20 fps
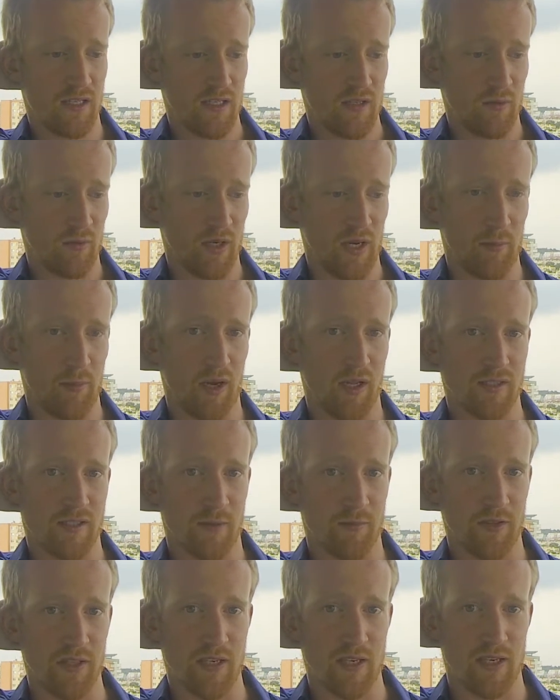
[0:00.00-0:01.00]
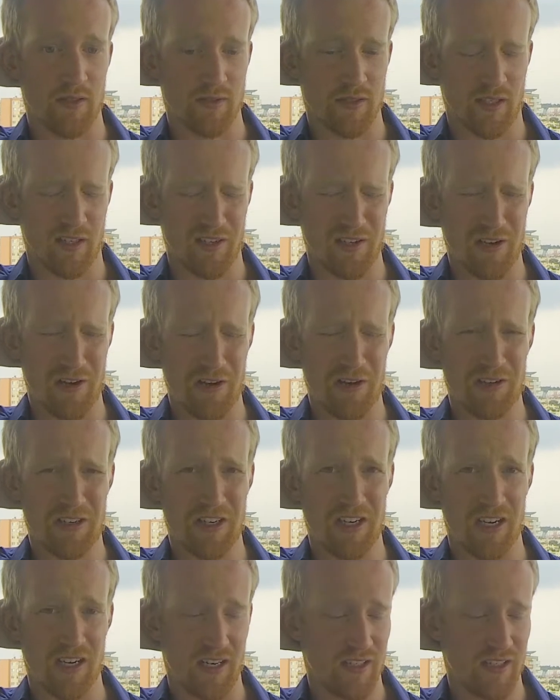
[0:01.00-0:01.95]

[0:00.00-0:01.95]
when I bought something. I was like, oh God,